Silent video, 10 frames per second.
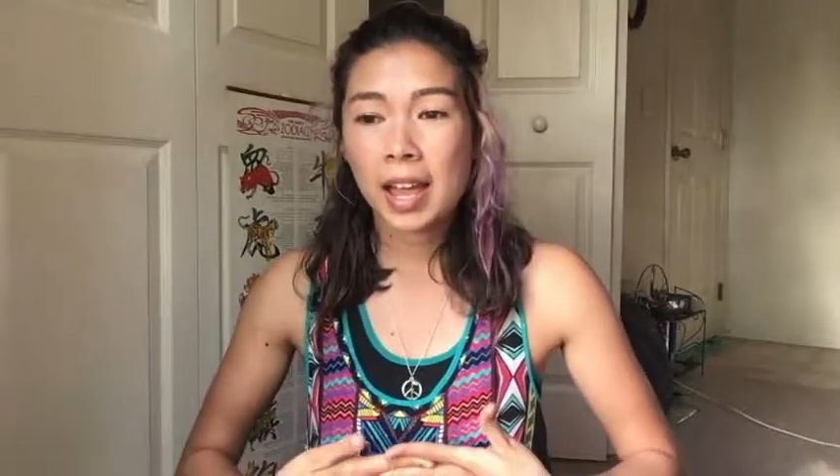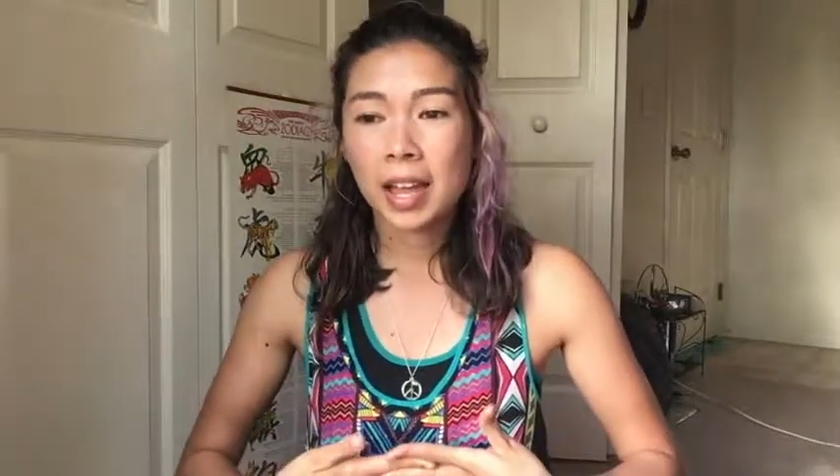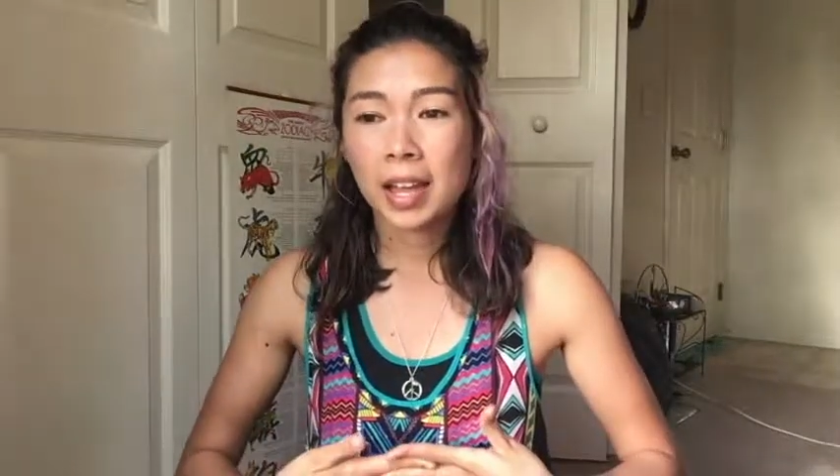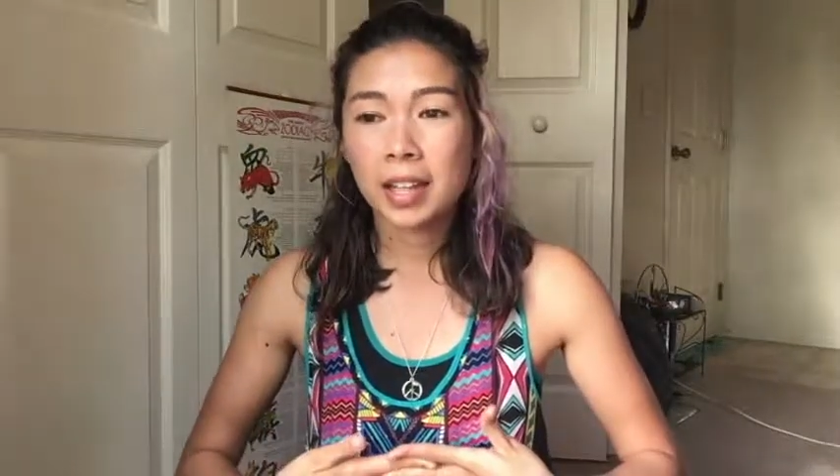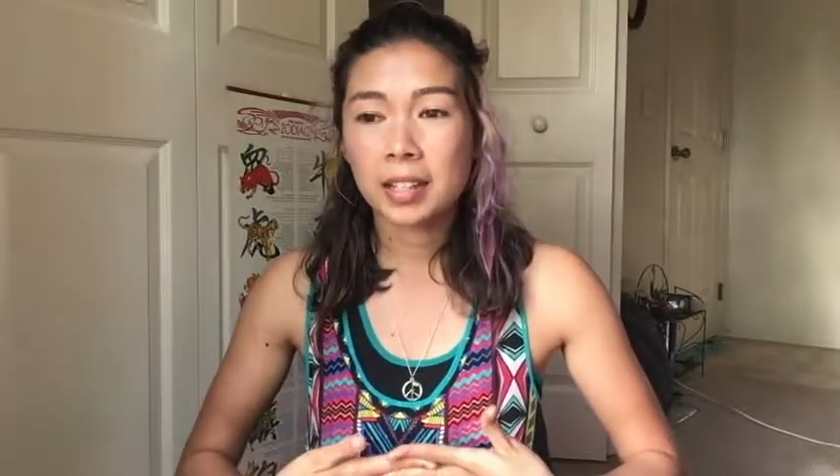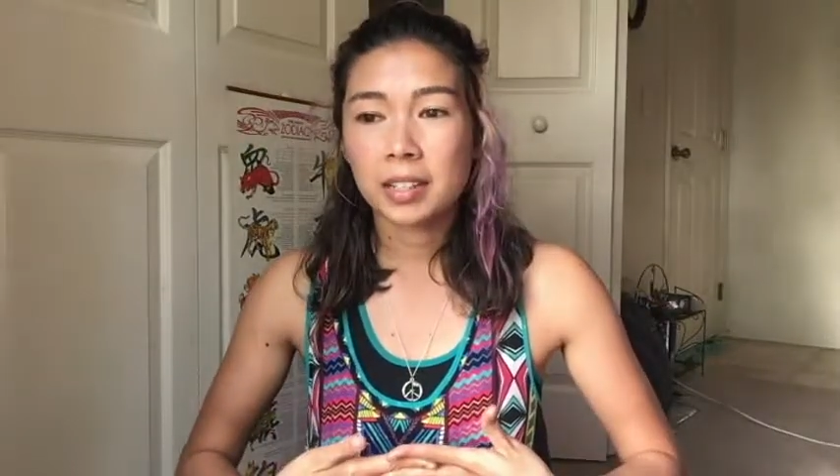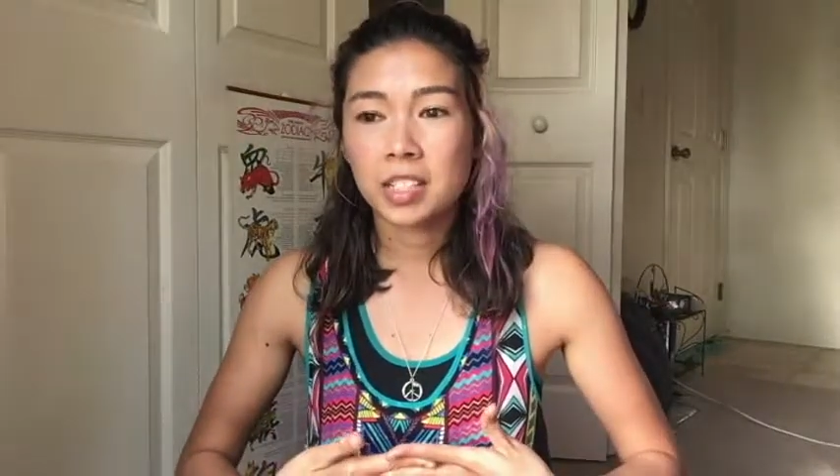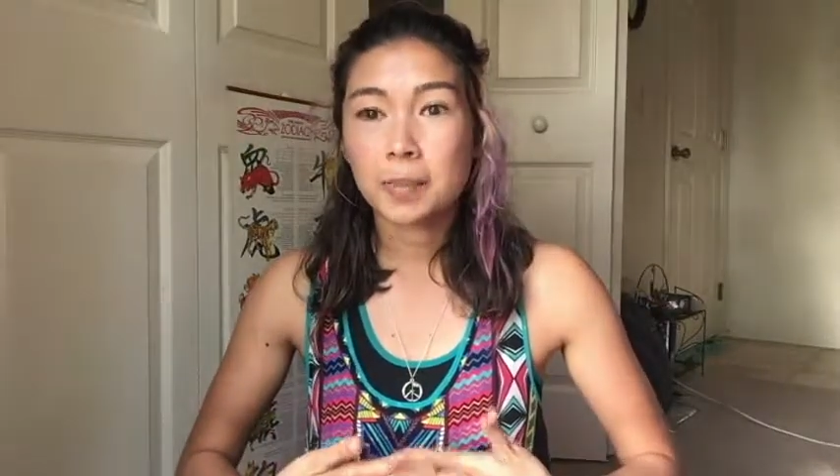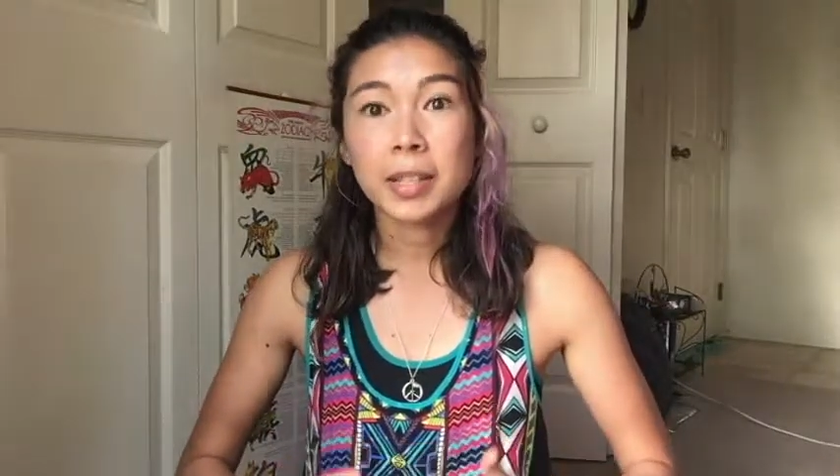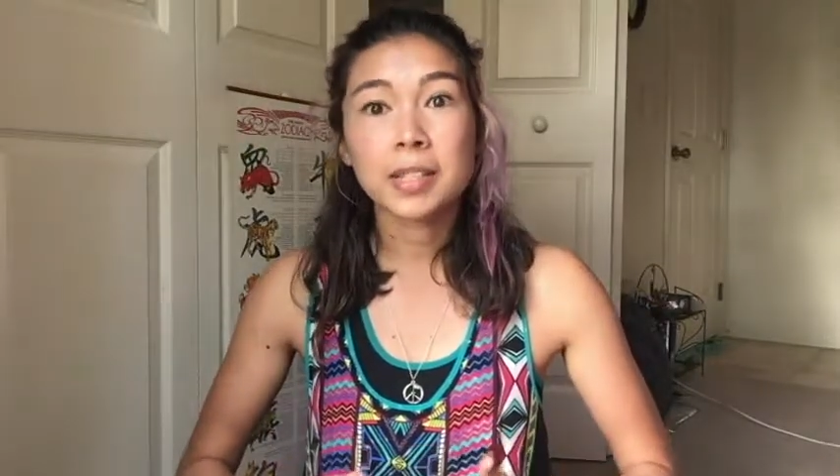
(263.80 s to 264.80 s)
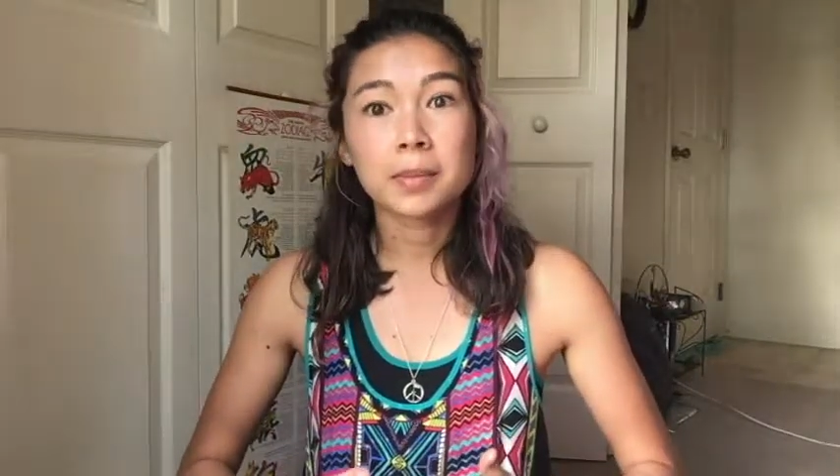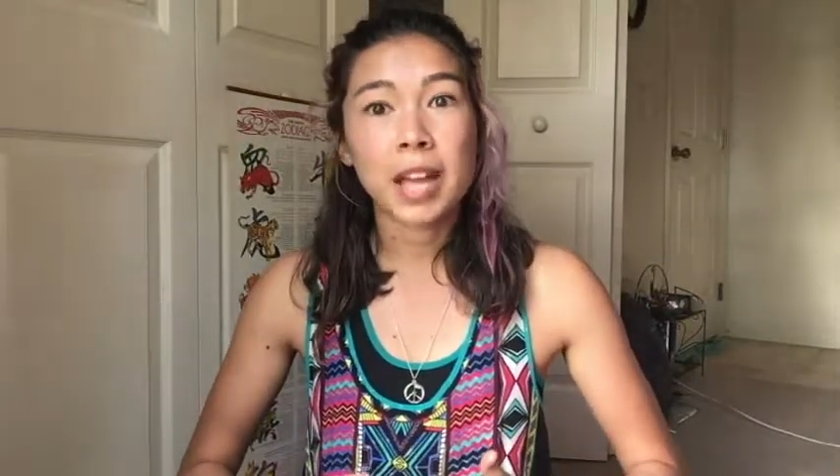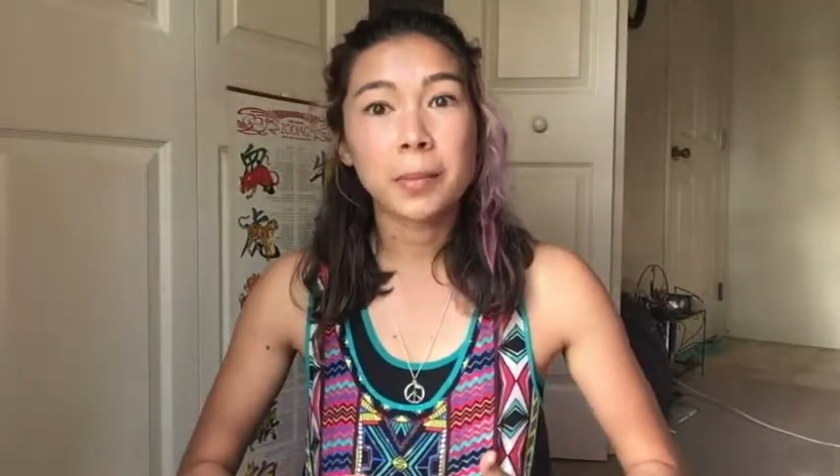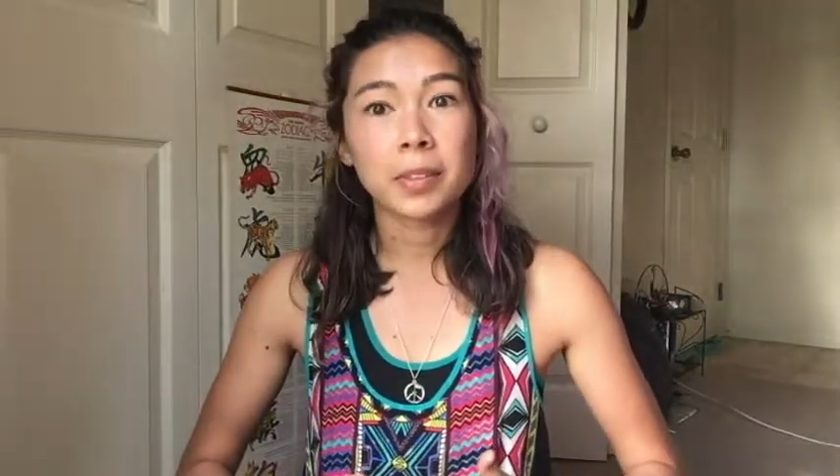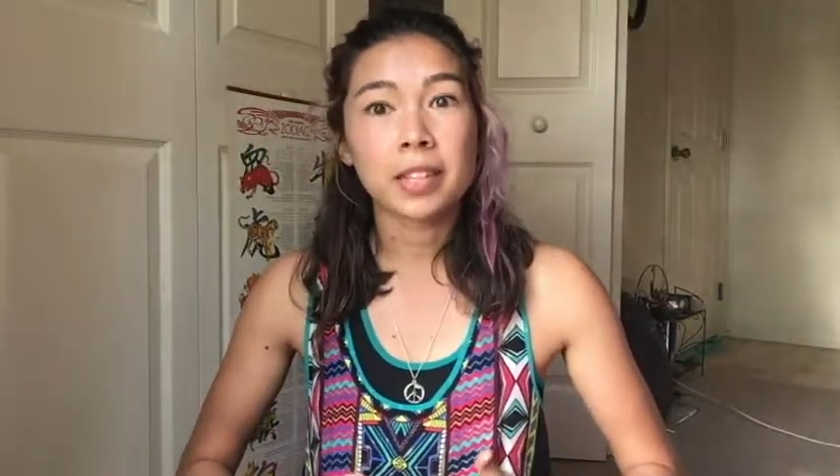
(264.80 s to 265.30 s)
and spend some
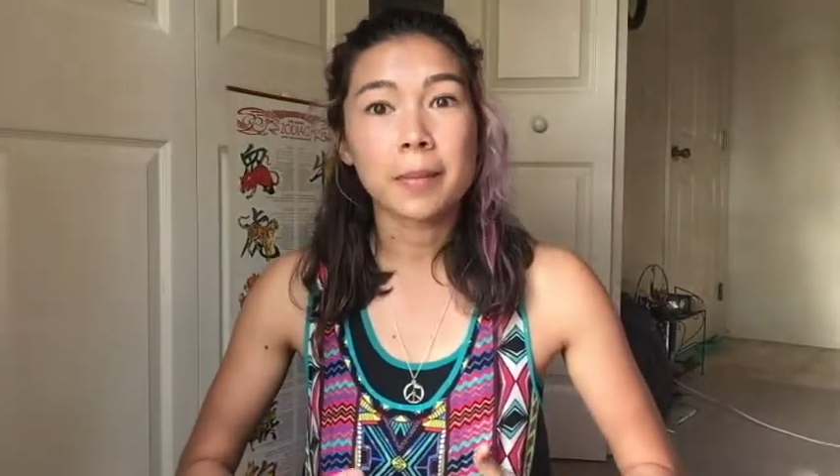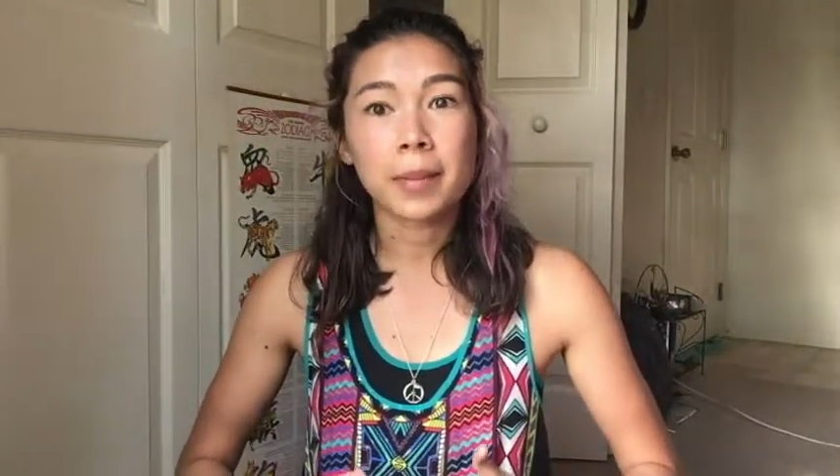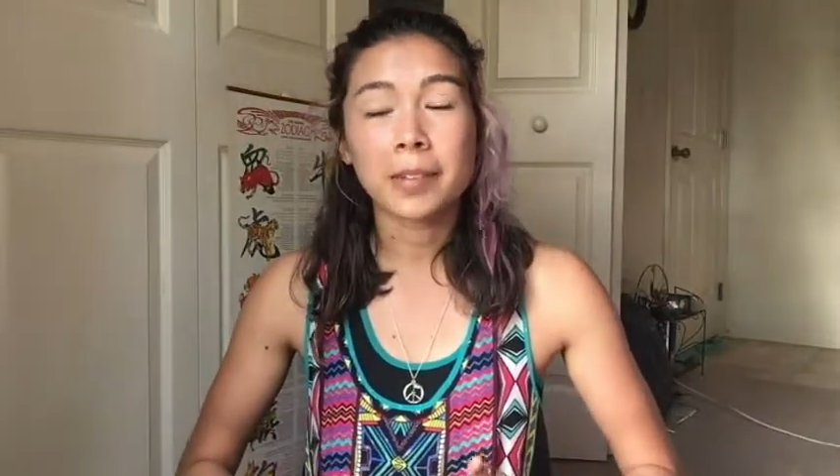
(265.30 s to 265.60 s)
time with them.